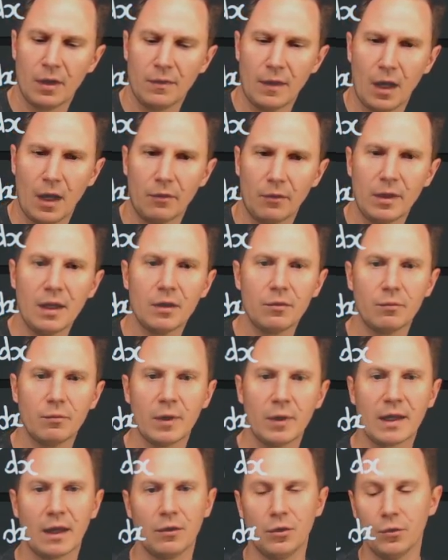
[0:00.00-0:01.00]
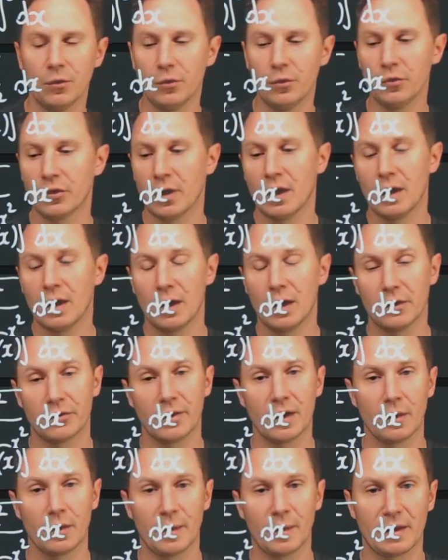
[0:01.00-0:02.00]
Now here we can use a
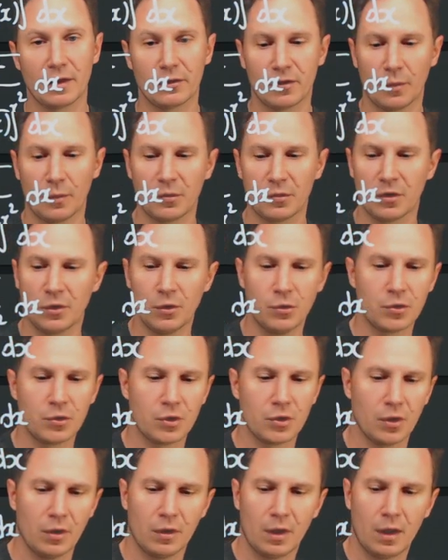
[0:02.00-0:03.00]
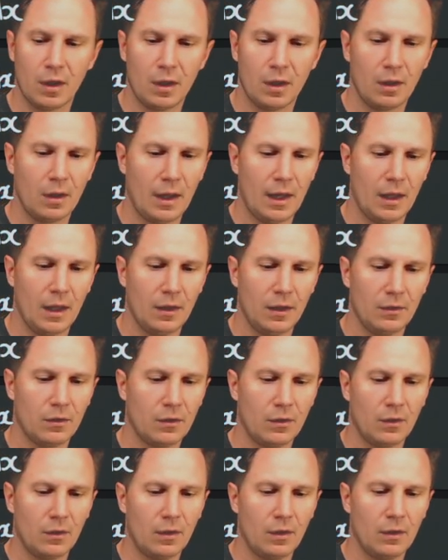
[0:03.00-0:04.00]
trigonometric substitution and
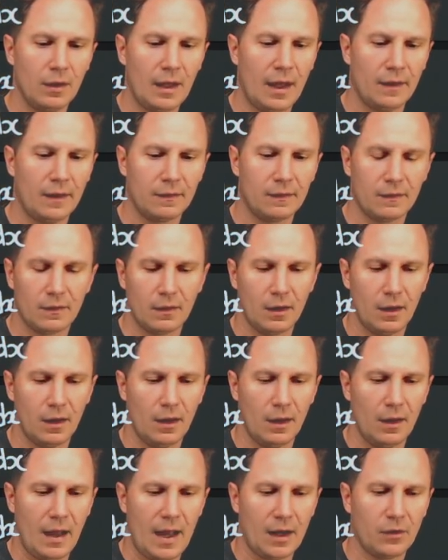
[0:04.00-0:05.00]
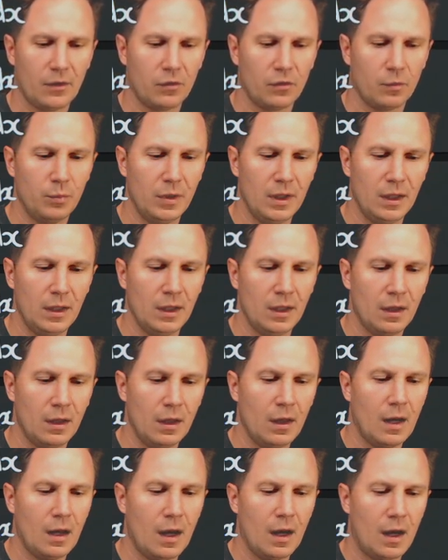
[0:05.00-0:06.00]
let uh, x be
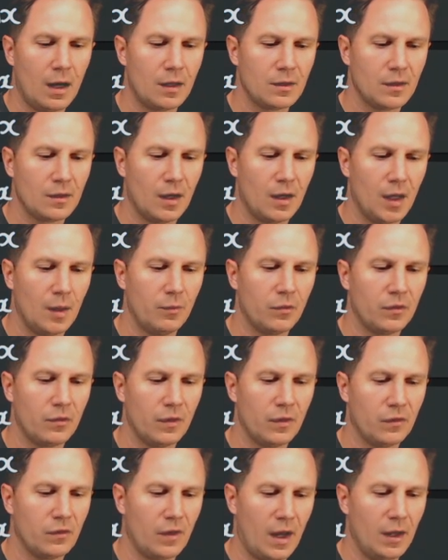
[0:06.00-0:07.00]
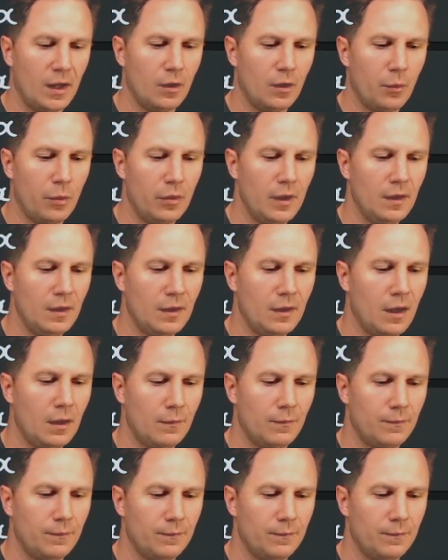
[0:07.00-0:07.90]
r times the sine of theta.